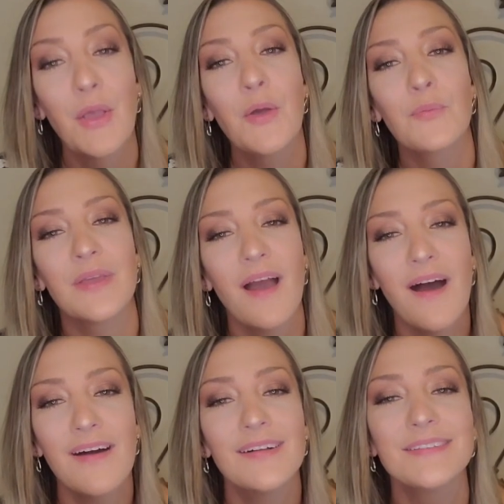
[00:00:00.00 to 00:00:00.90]
We
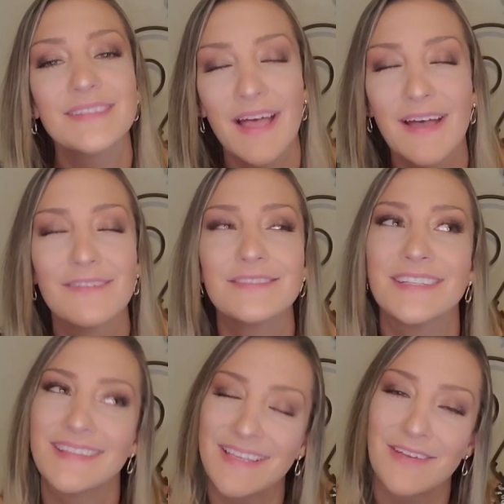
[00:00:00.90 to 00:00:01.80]
all love to
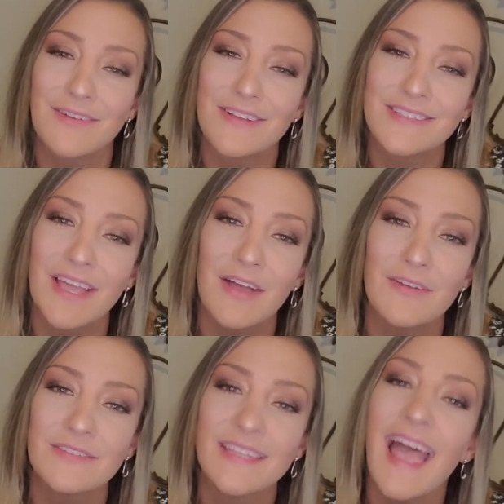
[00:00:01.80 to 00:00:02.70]
think of
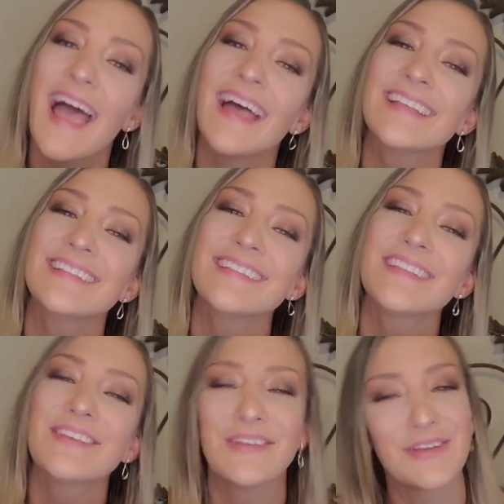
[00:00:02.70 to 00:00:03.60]
ourselves as
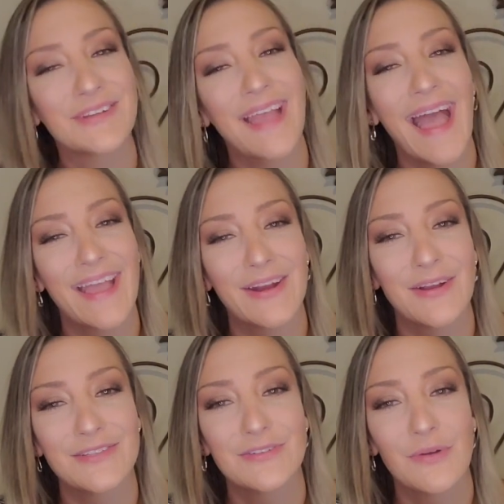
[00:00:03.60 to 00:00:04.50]
the good guy in
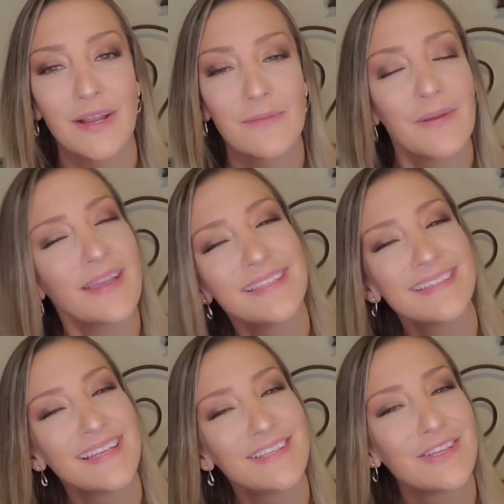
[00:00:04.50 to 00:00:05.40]
our story, but
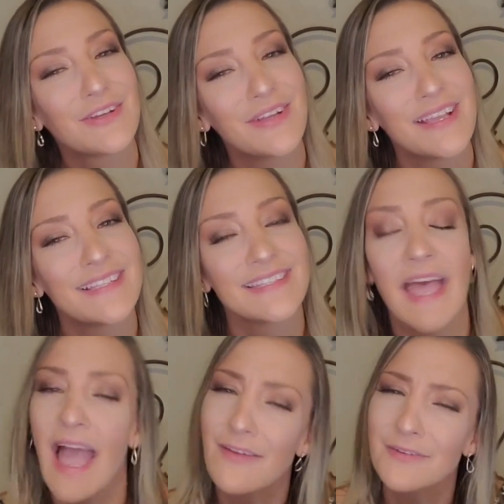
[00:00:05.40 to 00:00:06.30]
isn't it curious that
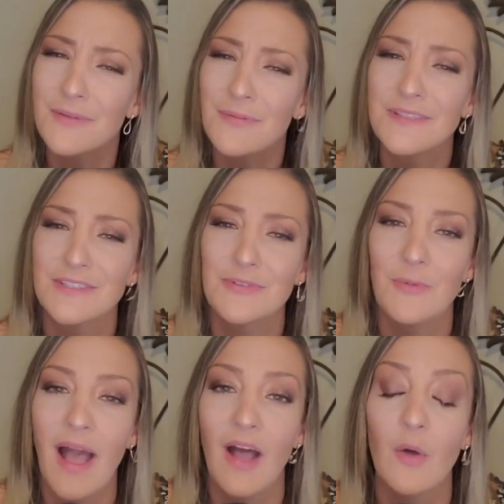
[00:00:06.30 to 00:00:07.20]
every once in a
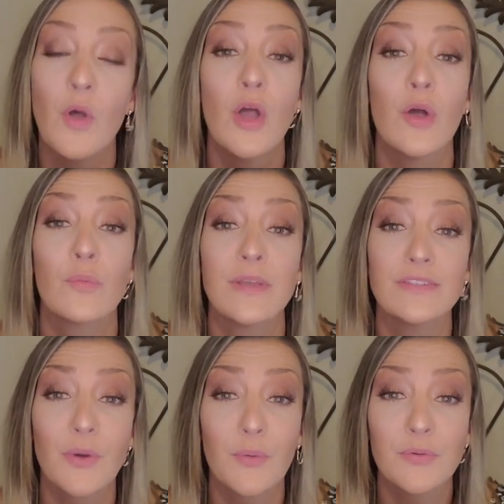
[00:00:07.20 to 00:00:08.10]
while we
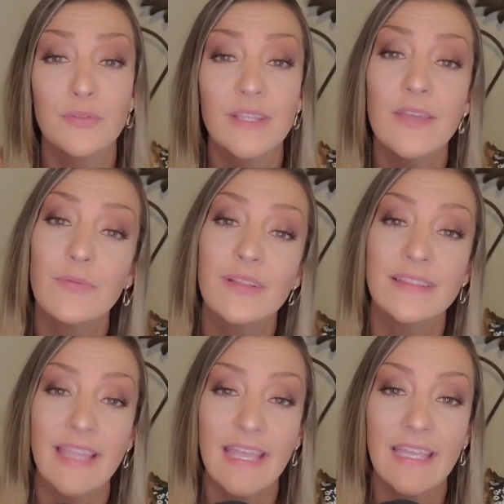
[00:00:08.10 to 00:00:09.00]
totally
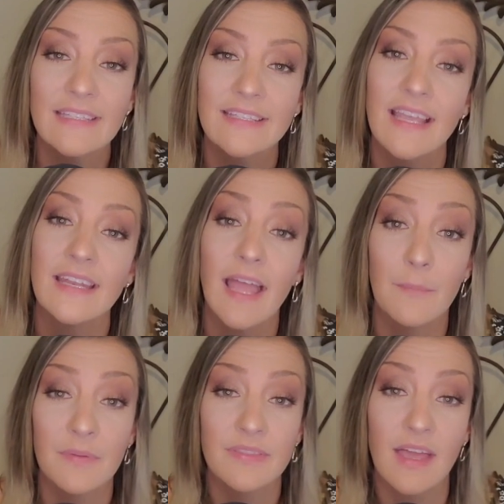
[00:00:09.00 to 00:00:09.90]
relate and
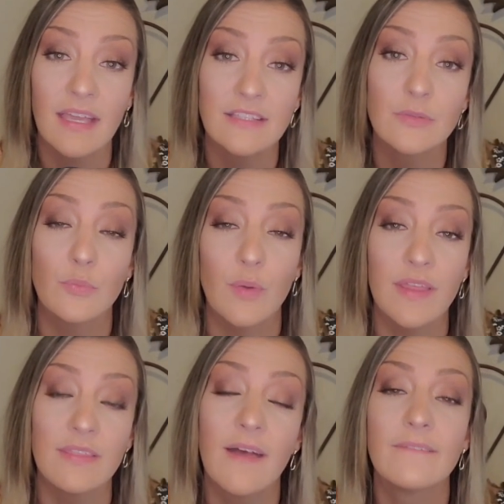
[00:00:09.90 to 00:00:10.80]
empathize
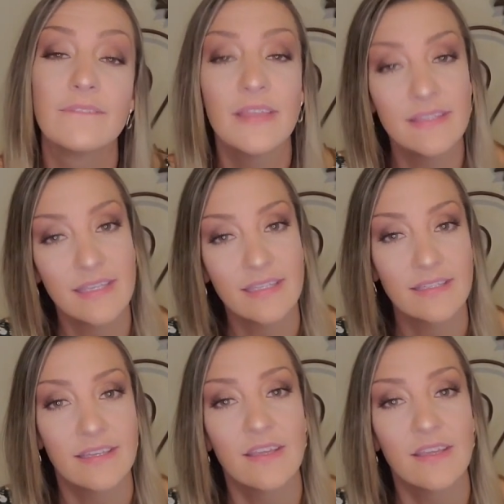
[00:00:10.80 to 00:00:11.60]
with a villain?